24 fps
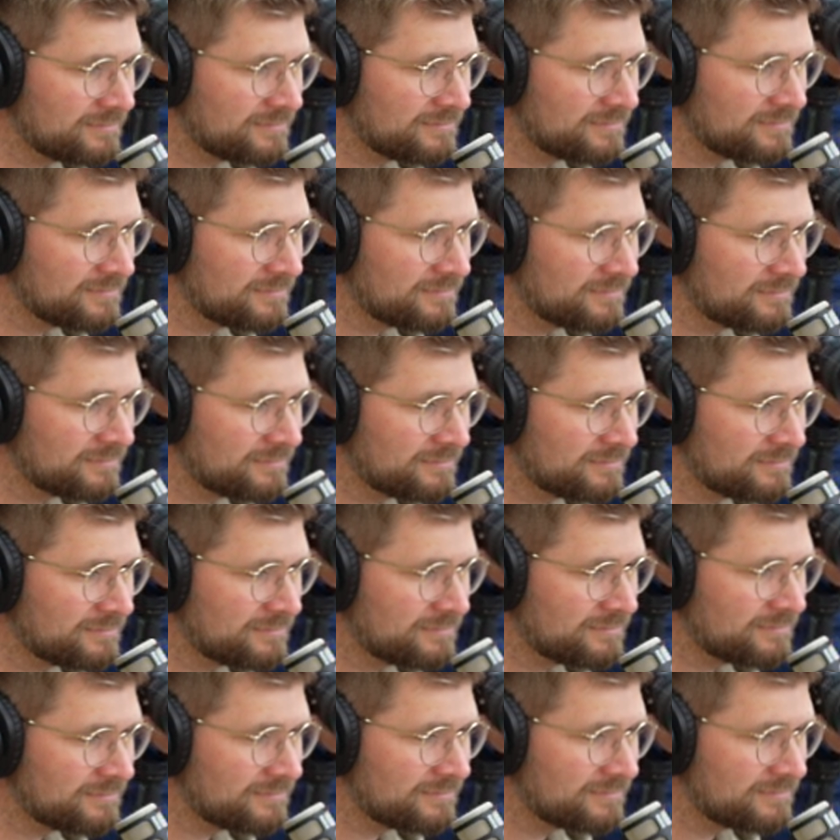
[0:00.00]

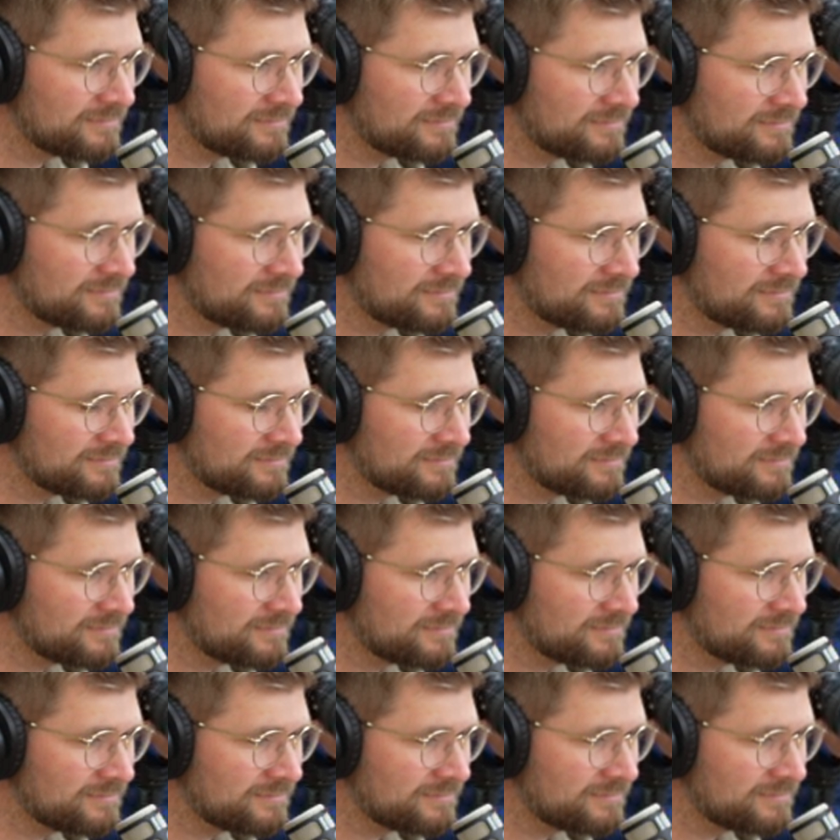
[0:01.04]

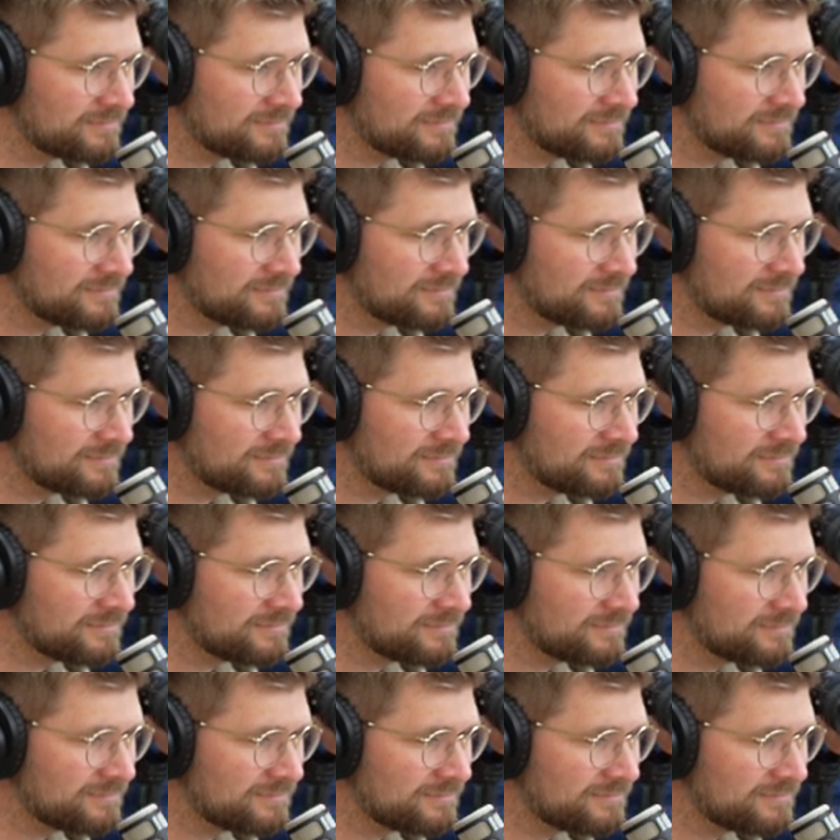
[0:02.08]

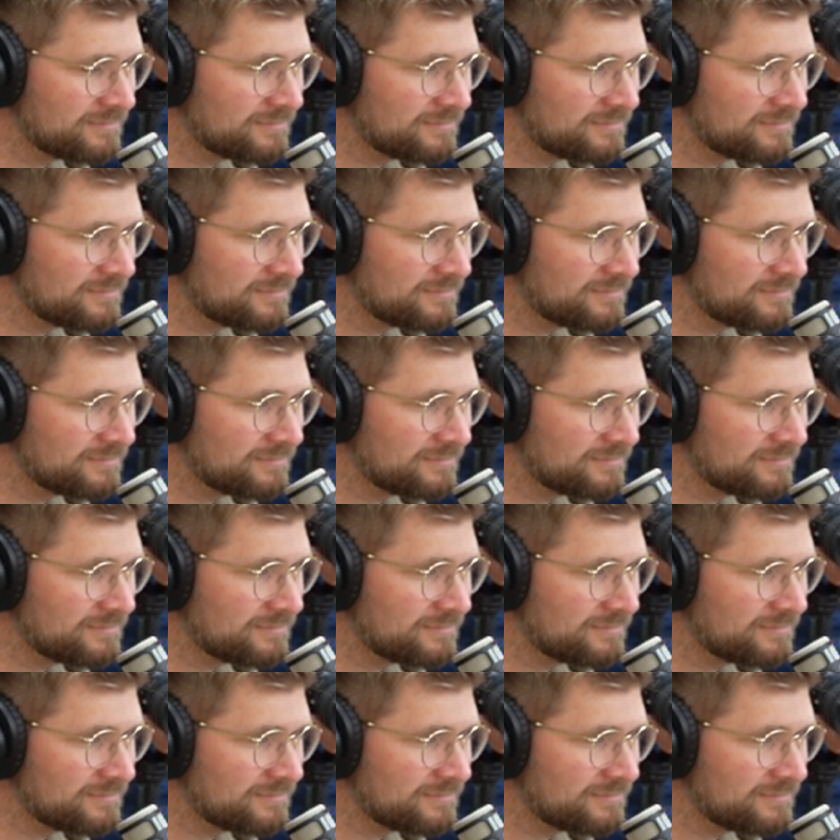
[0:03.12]
(not speaking)